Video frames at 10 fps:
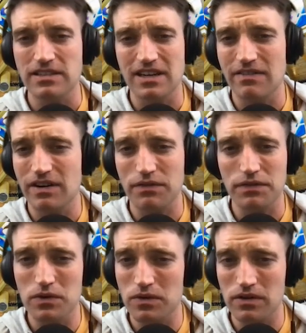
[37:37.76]
Is it even a
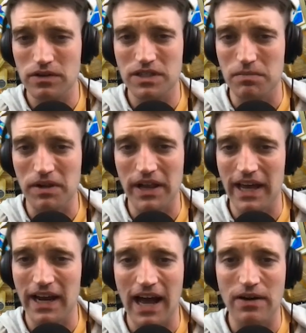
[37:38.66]
fruit or is it a
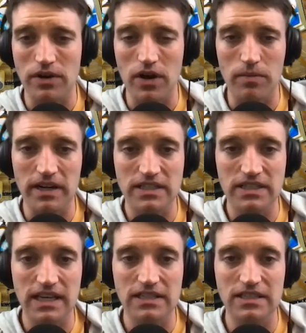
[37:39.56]
plant? I don't know, but
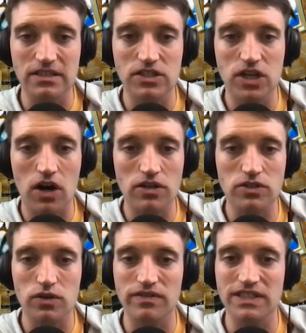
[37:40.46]
it's it's a
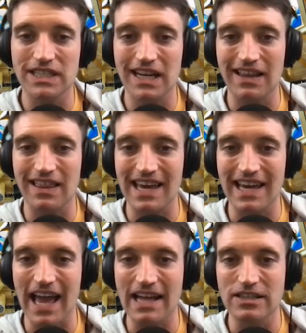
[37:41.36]
tart sort of acidic
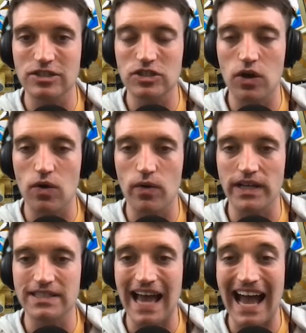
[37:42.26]
thing, and so
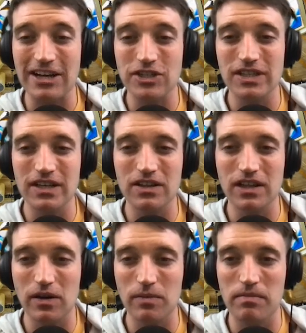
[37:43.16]
it's actually a
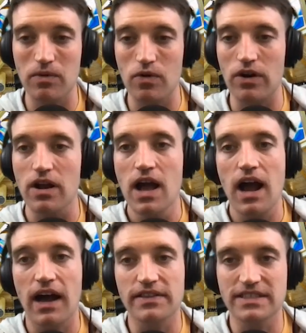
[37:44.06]
little bit more
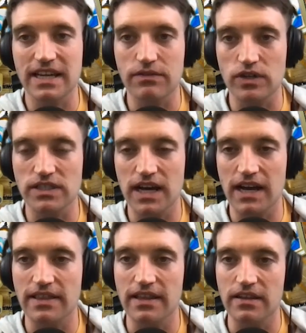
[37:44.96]
on the savory
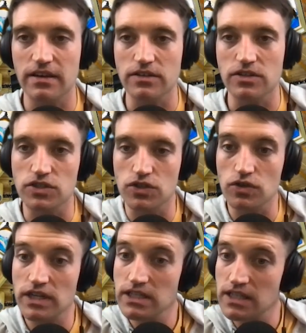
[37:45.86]
side than the
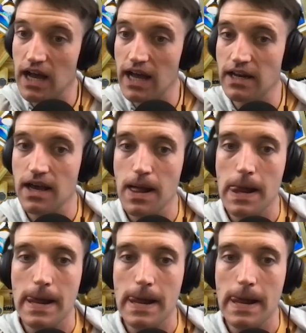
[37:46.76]
desserty side.